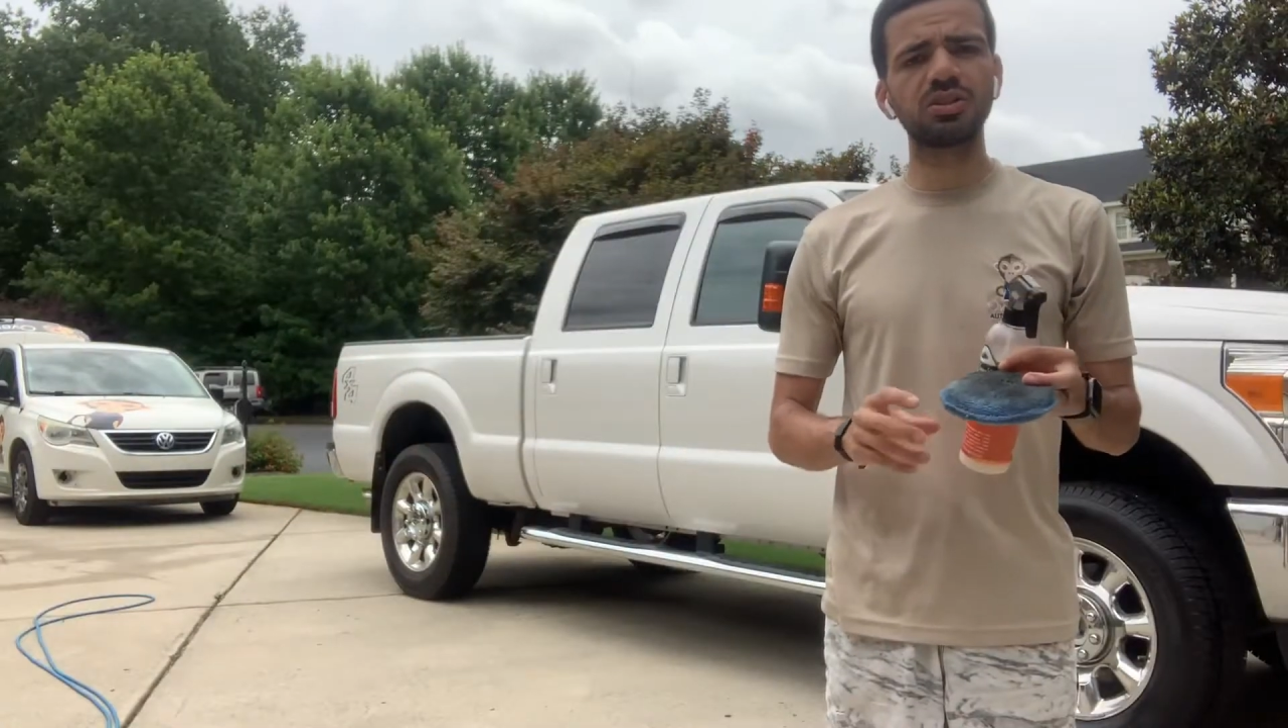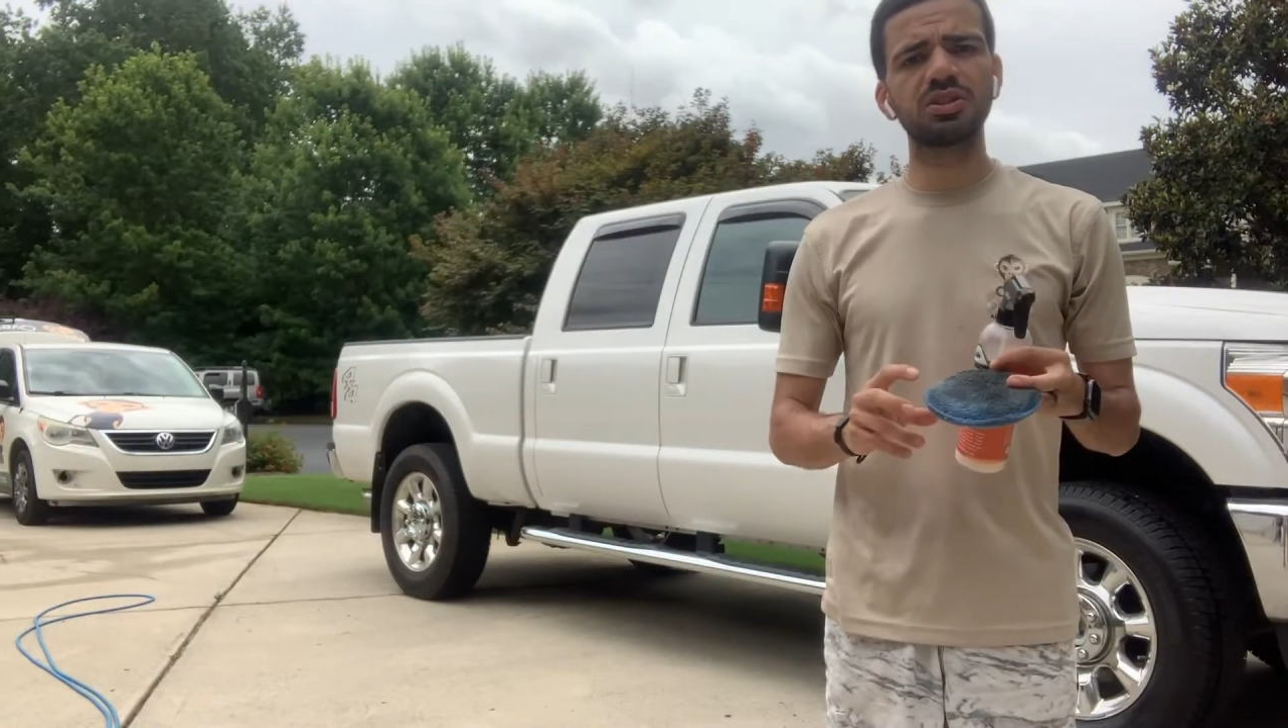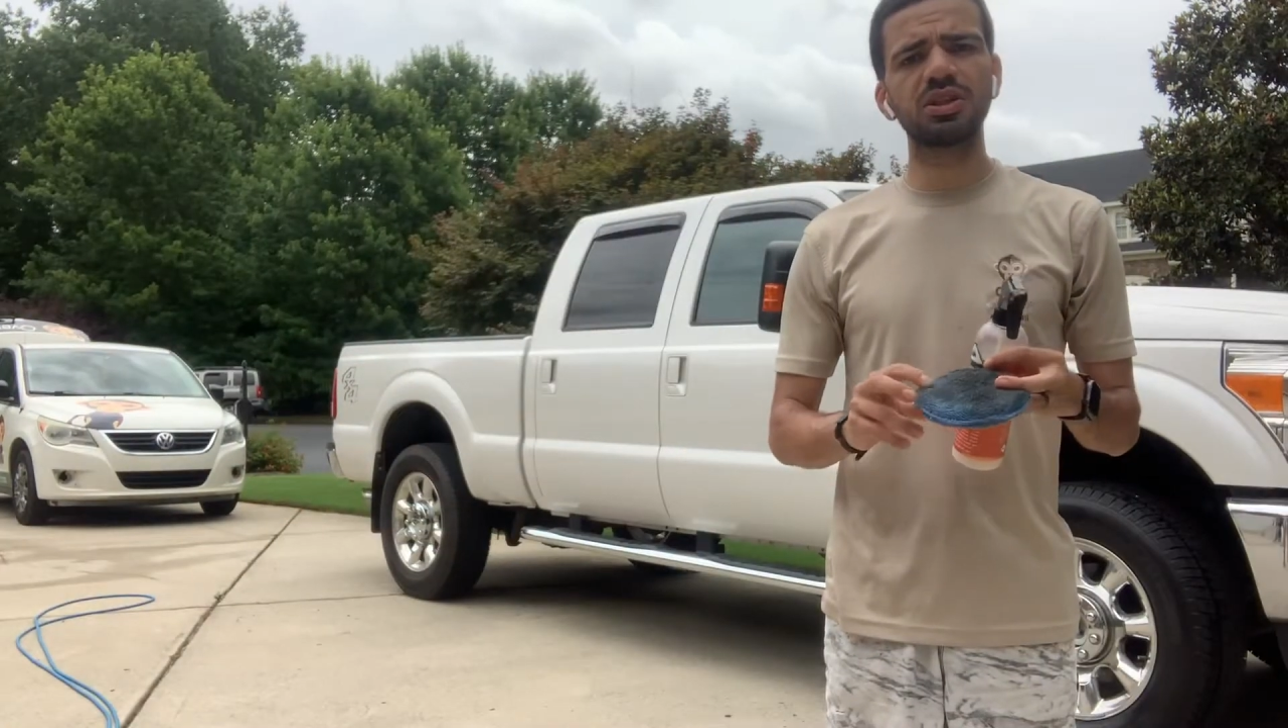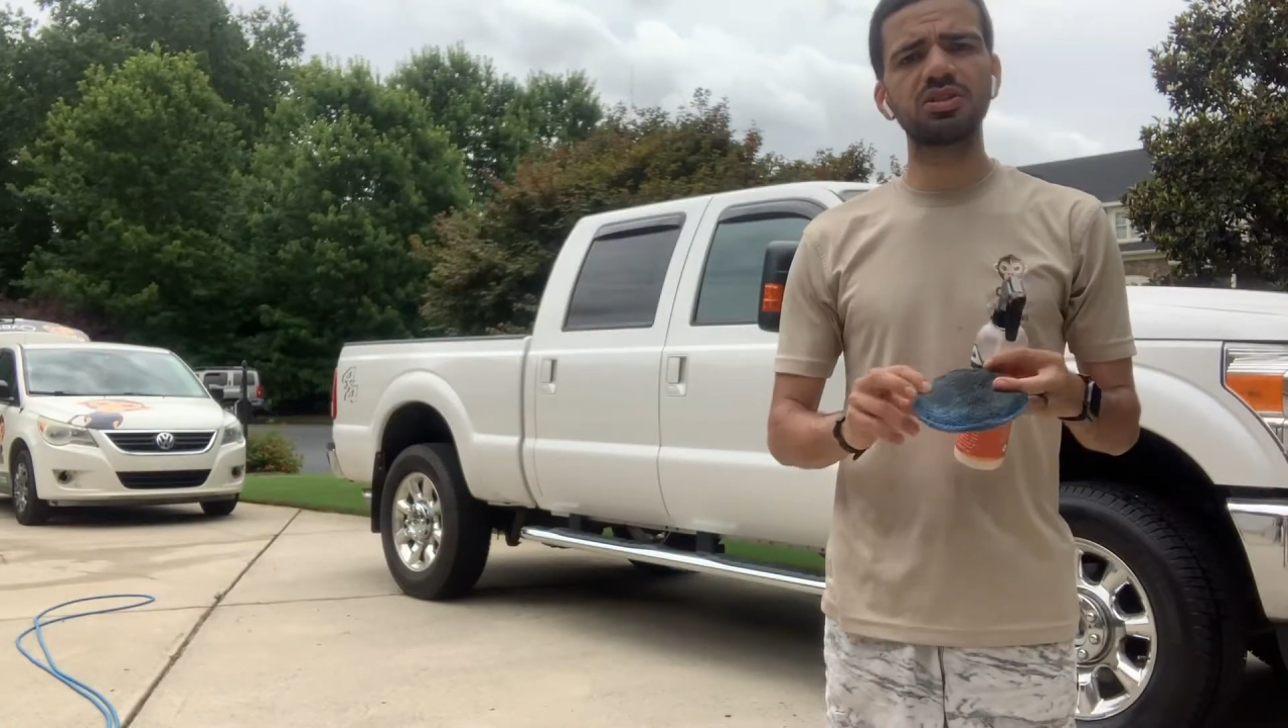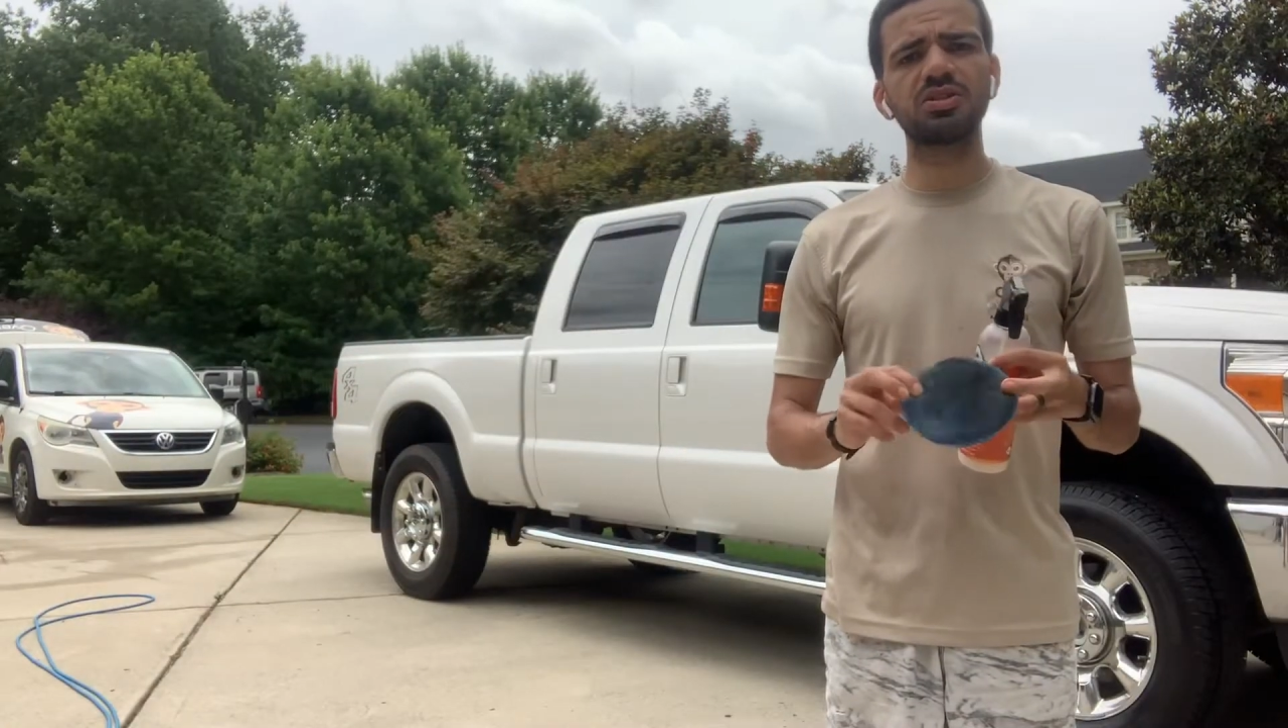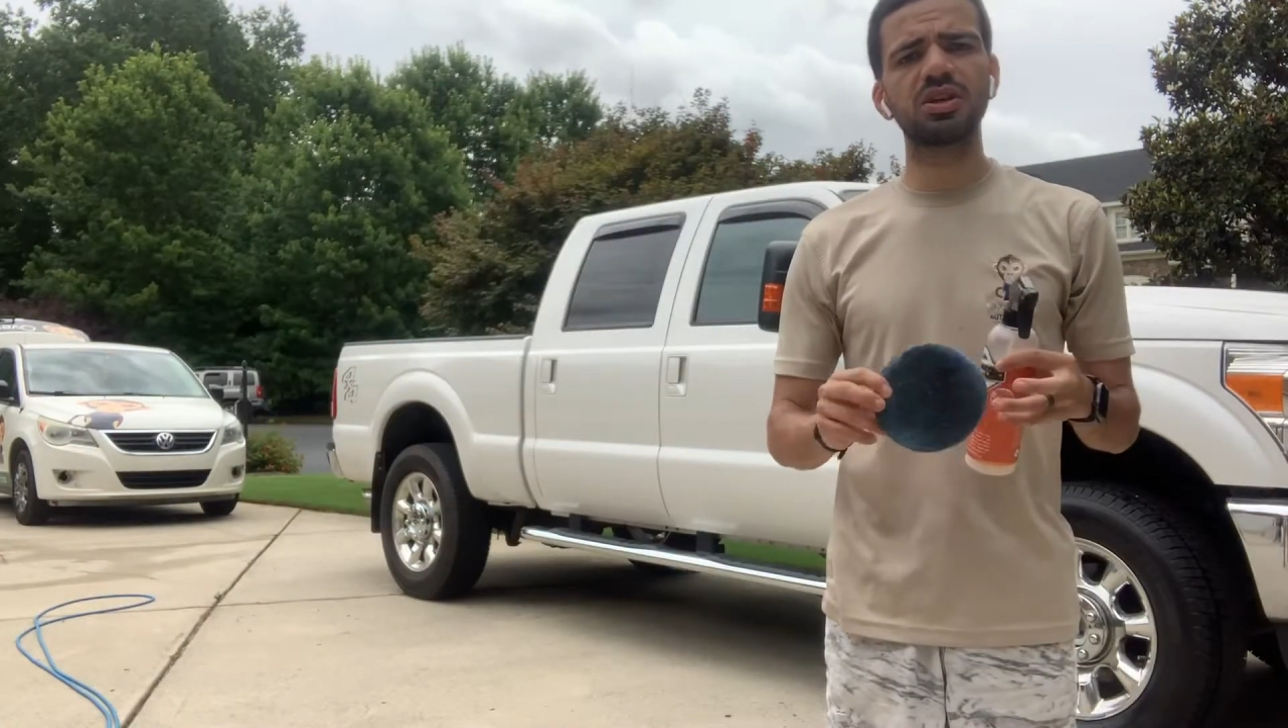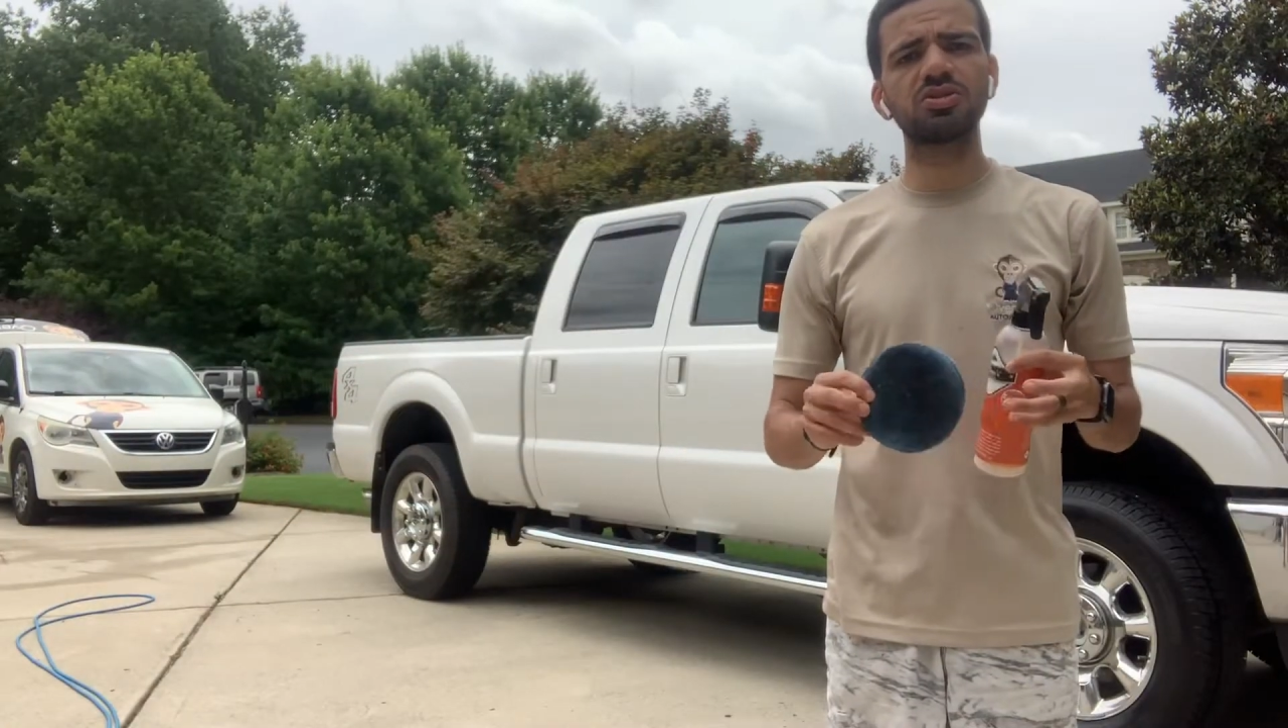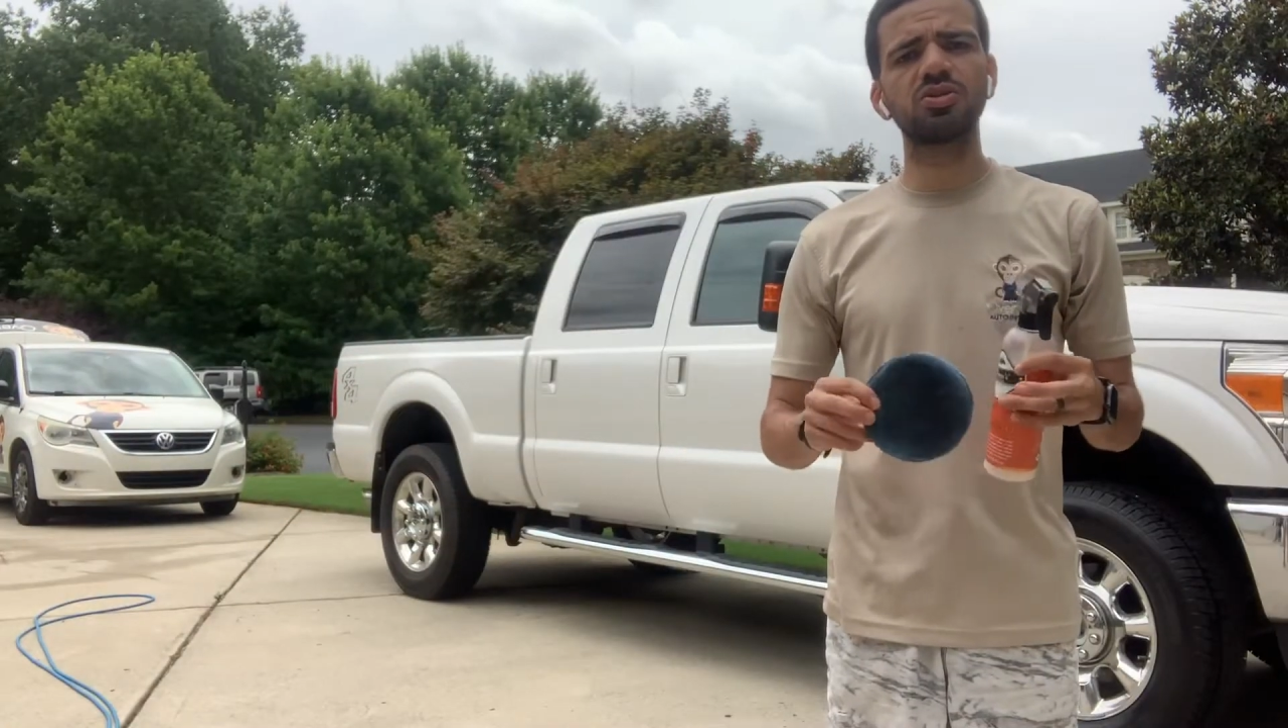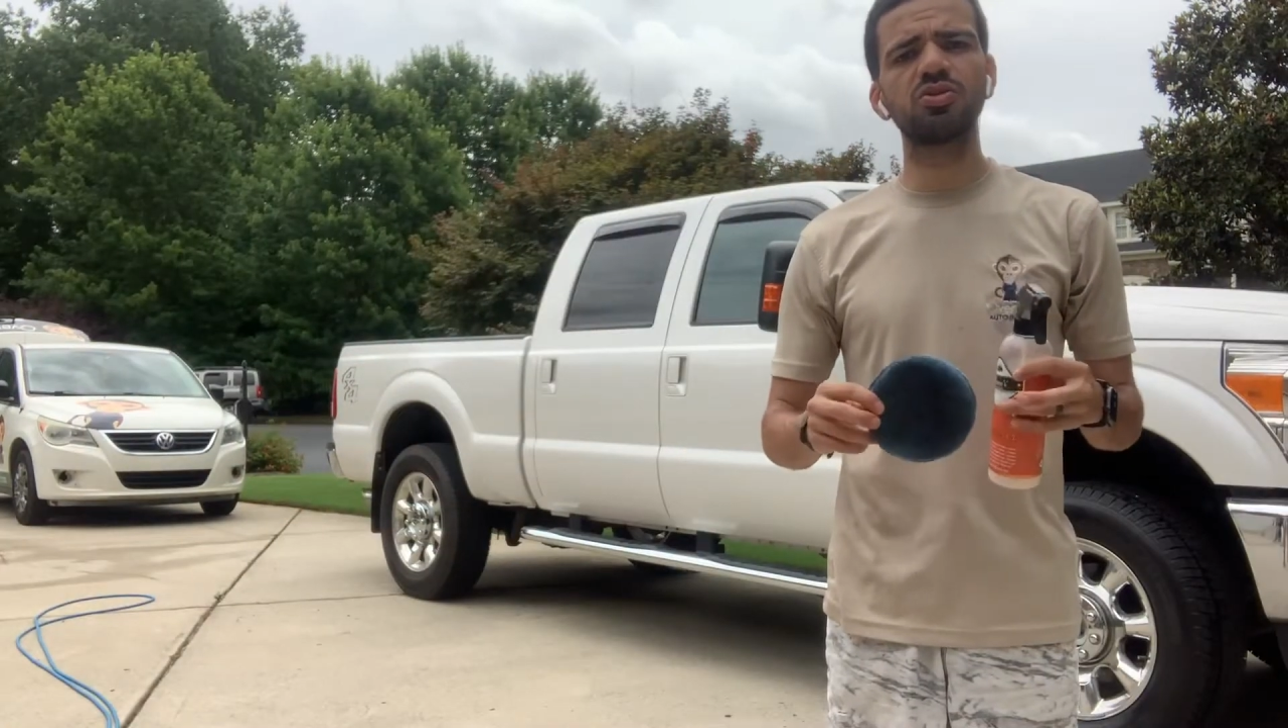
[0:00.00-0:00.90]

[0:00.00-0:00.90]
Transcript: says to